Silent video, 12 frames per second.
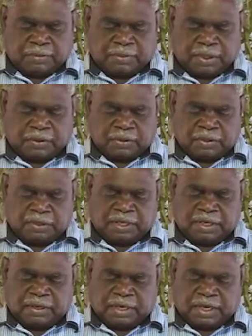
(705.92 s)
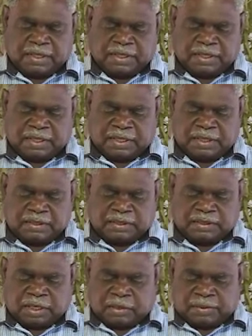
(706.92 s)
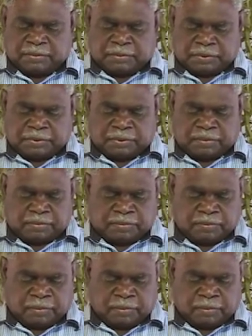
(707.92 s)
because education is so important.